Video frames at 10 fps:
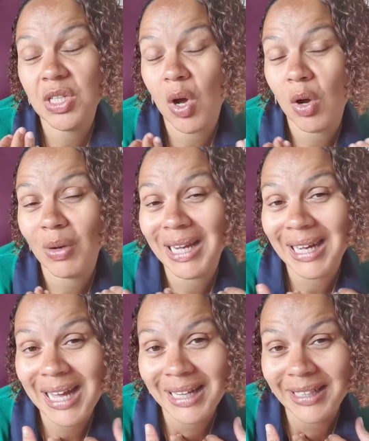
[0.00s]
I'll
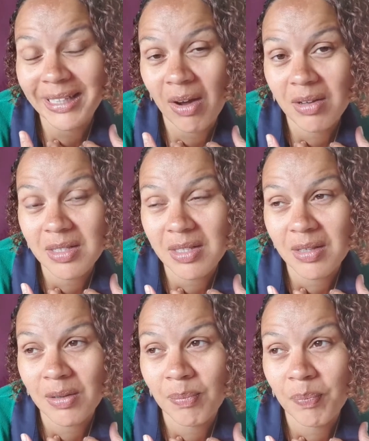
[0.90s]
gladly answer
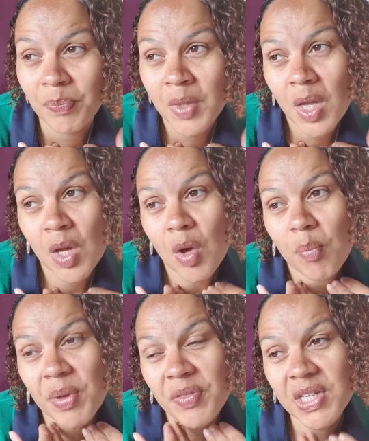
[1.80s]
them.
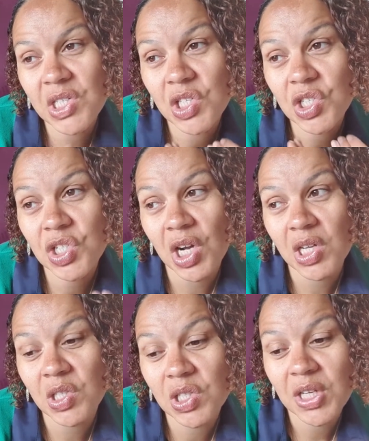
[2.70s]
But this is
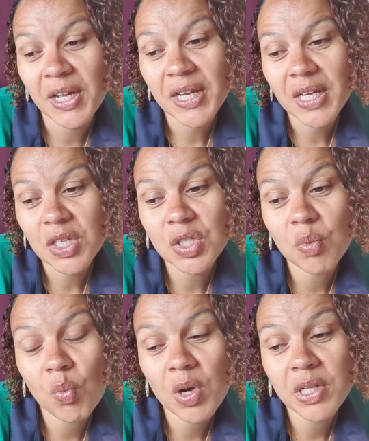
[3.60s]
just
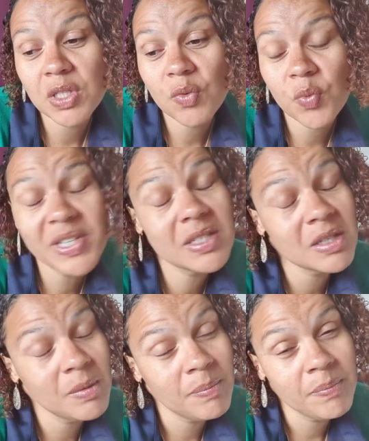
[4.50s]
some words of
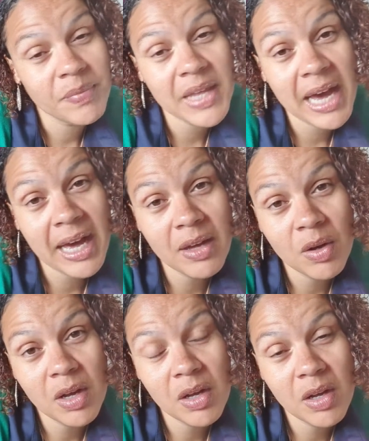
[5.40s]
wisdom that,
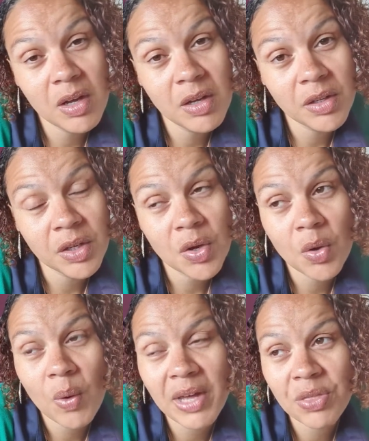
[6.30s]

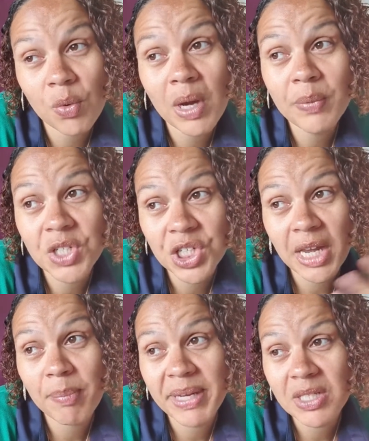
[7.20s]
I thought I would
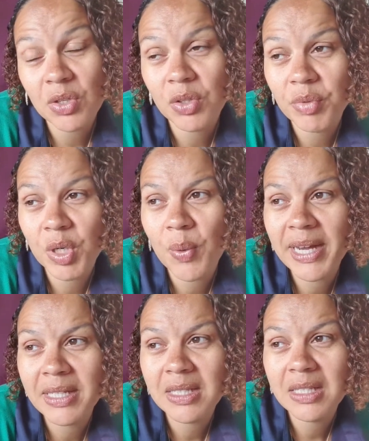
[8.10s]
share based on the
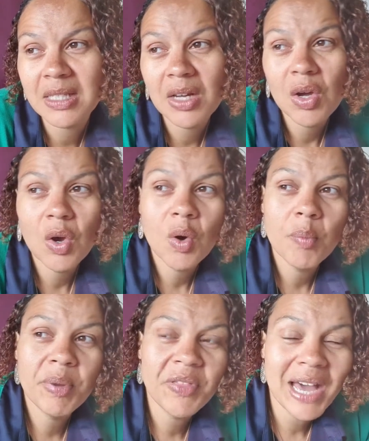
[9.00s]
request.
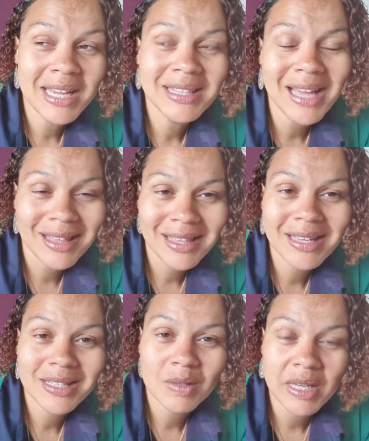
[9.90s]
But that is, I
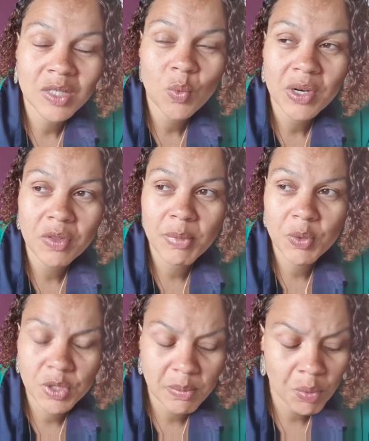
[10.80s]
think, is one of the
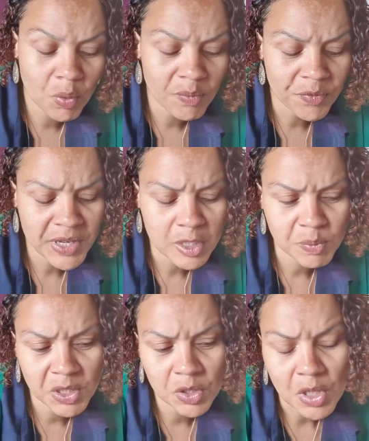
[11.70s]
most important things,
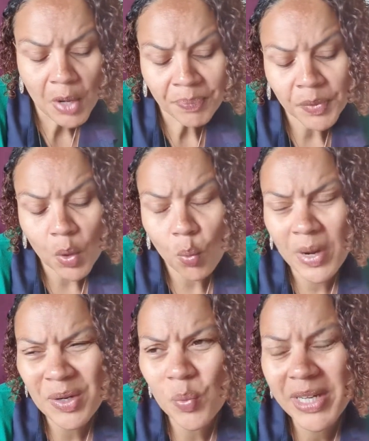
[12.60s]
because
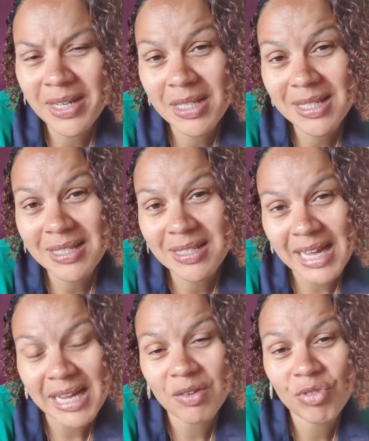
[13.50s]
when we can
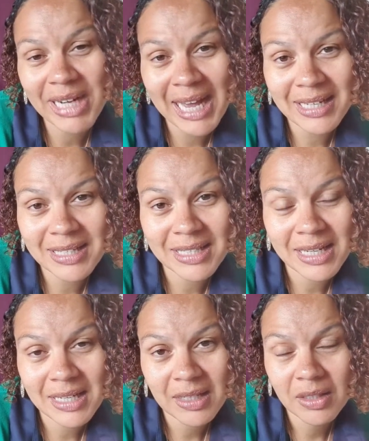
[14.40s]
stay in reality,